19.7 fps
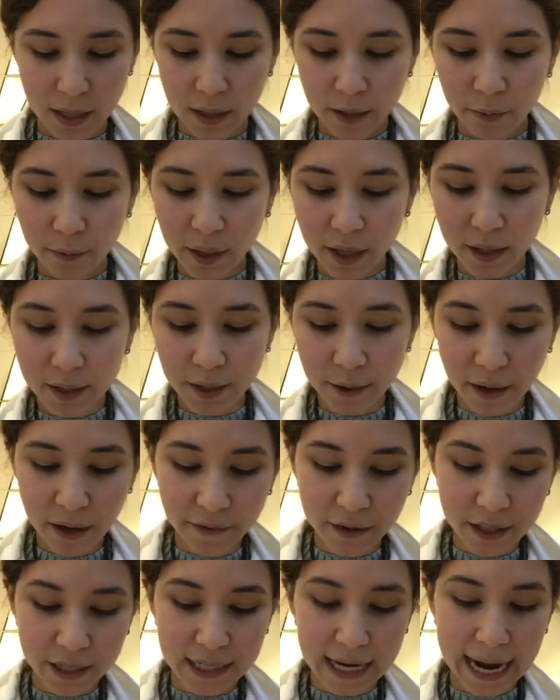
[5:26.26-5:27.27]
We also have
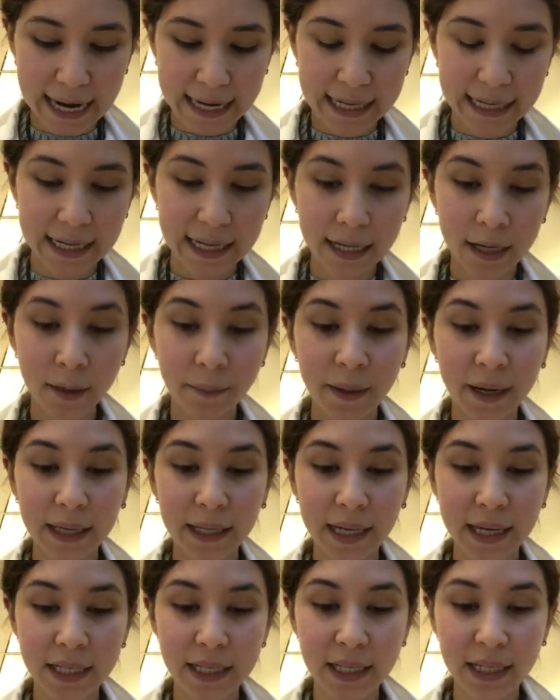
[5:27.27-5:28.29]
our tack in here, but I
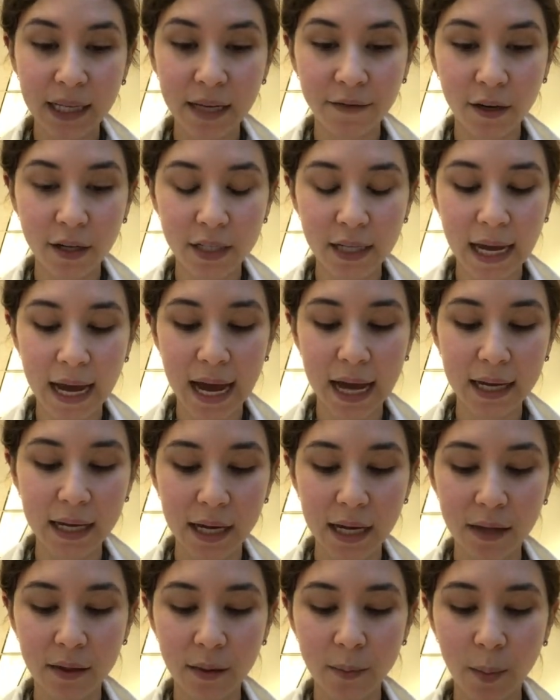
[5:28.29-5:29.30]
like to leave our tack
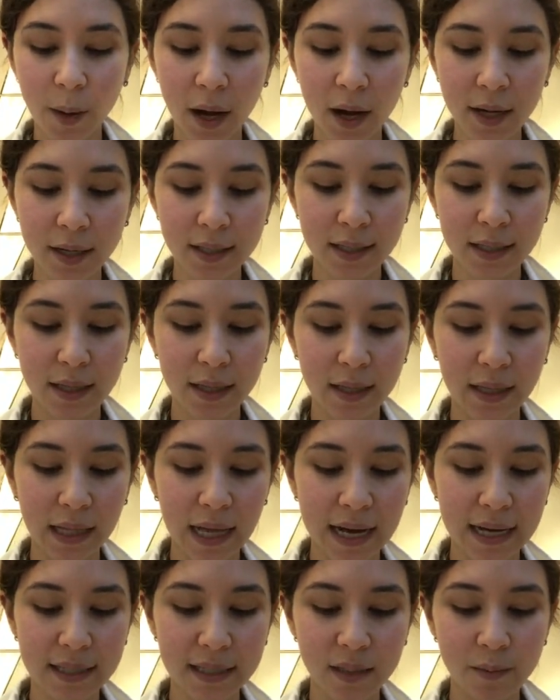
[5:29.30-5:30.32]
in the box till the
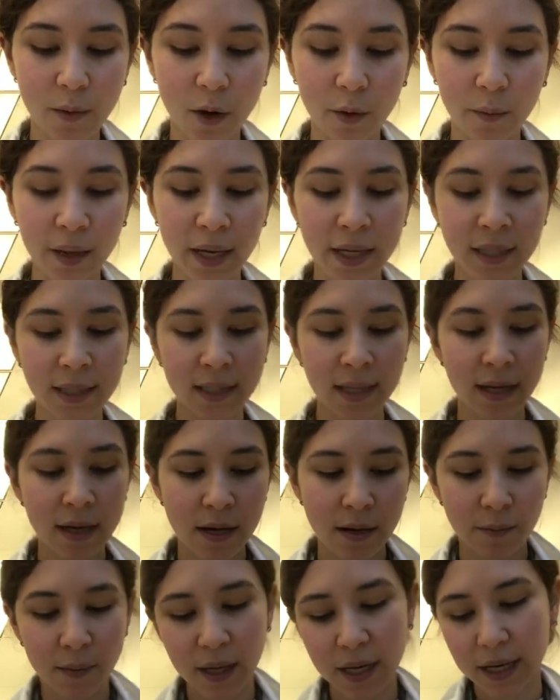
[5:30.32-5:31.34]
last moment
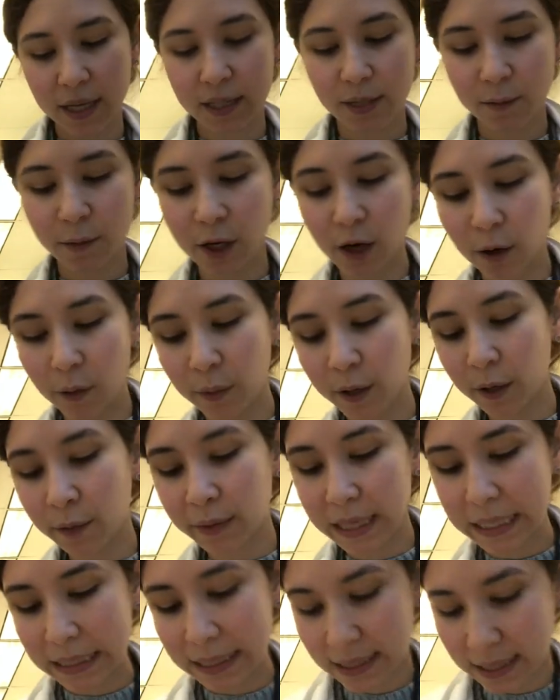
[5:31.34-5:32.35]
because we don't want to
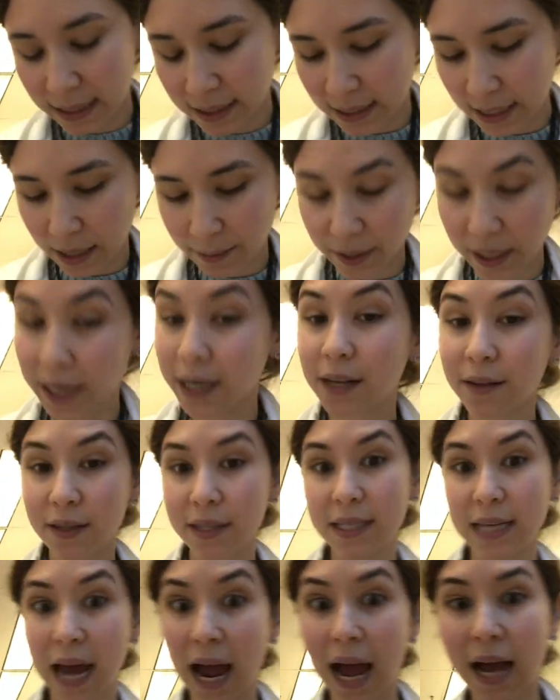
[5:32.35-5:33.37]
risk contaminating the
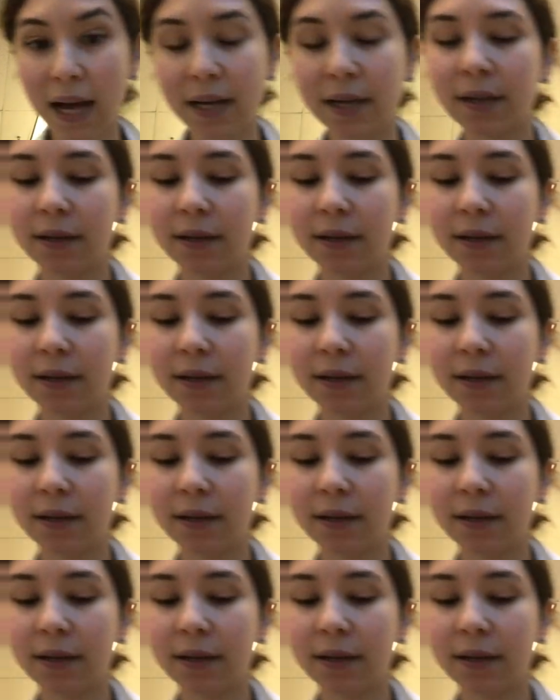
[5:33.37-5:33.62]
tack.